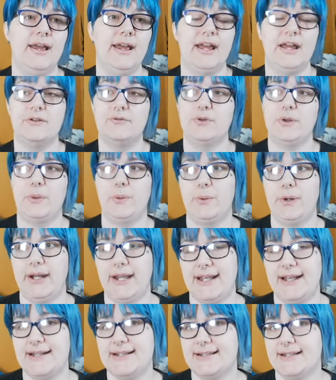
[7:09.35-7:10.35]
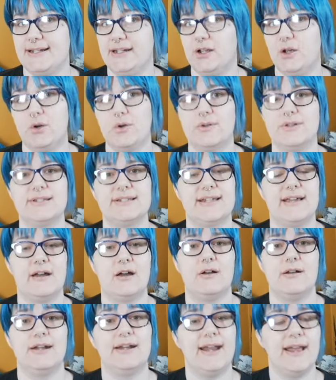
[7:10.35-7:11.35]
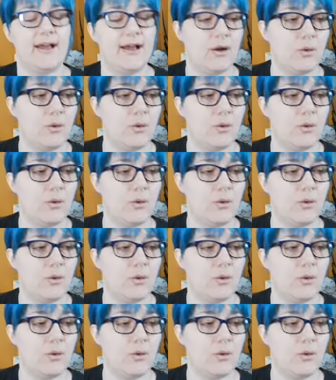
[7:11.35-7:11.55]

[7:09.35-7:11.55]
every 3 days, and he goes down, and